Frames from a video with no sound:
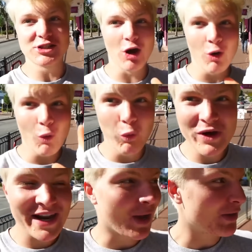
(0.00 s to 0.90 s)
So
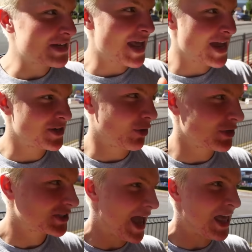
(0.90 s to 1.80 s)
we are now at
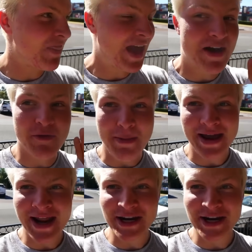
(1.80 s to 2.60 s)
Nando's and they have a main